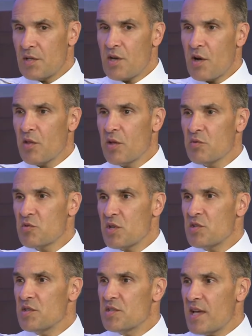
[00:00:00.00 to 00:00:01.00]
Darlene was
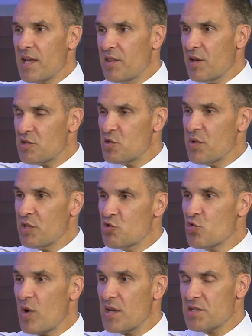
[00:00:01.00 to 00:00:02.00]
right. She said there has to be
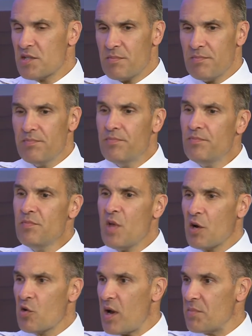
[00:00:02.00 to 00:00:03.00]
trust.
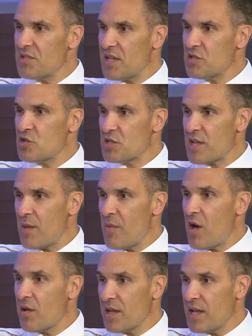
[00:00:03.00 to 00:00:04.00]
Our crime stats just came
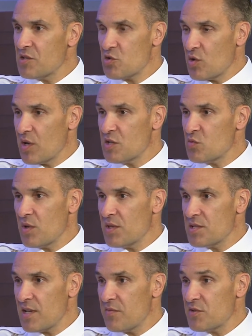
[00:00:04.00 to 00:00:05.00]
out. Again, Sterling Heights, one of
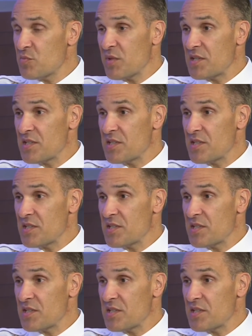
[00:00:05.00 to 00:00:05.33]
the safest big